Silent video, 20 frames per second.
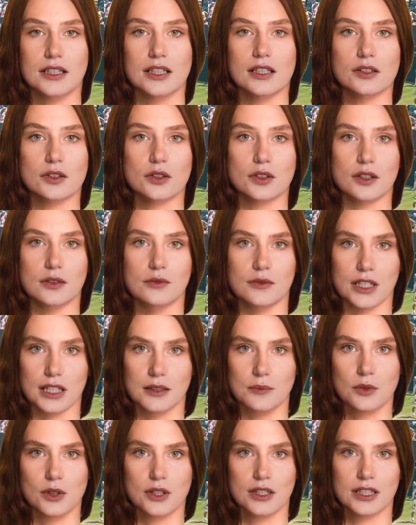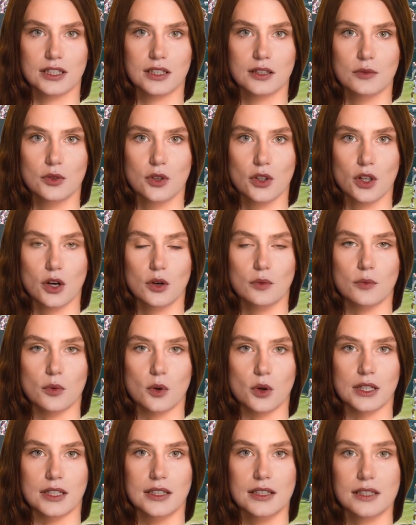and 35% of return
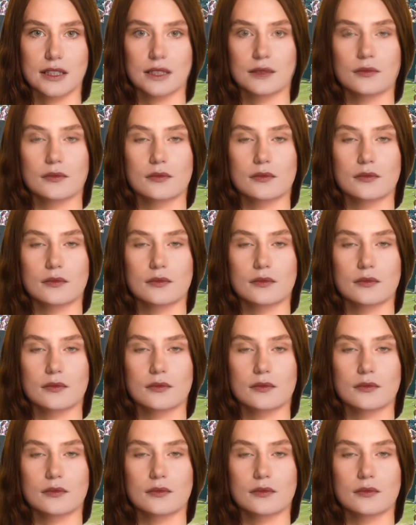points.